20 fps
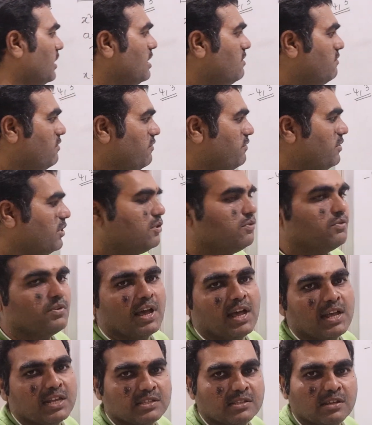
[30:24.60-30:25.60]
write
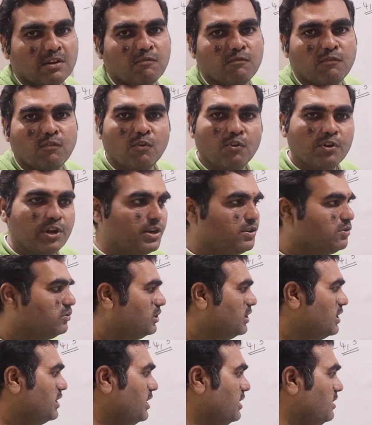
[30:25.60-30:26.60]
52 as 4 into
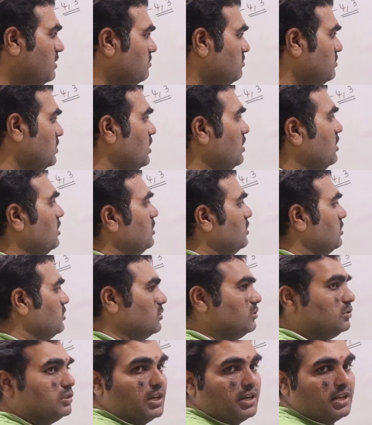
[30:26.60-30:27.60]
13.
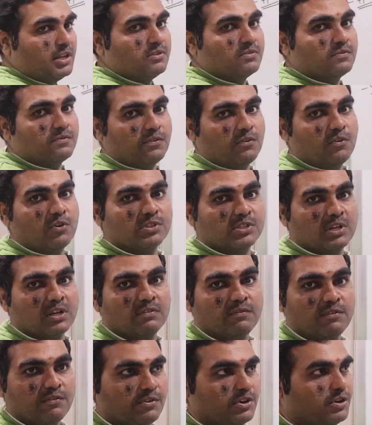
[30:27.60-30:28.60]
So 13 4s
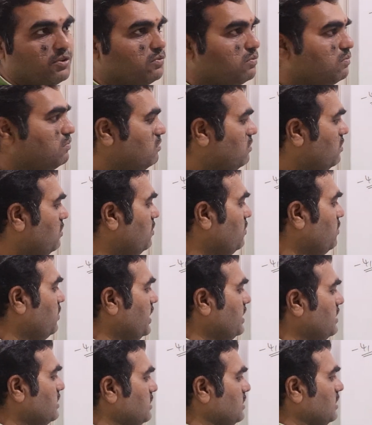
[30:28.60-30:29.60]
are 52,
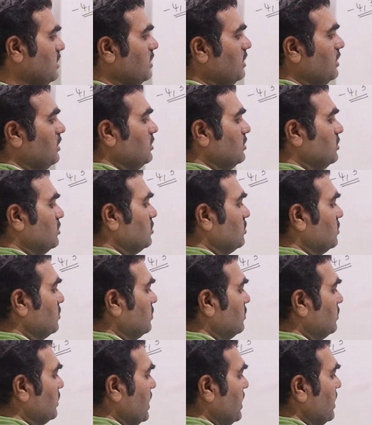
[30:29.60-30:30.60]
right?
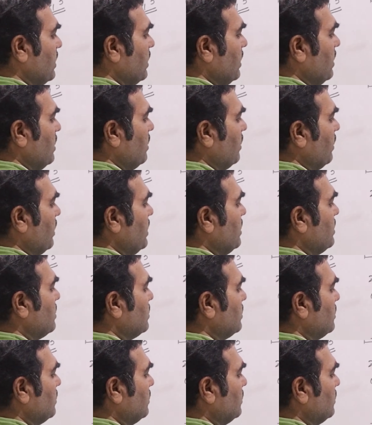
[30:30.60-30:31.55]
So I can write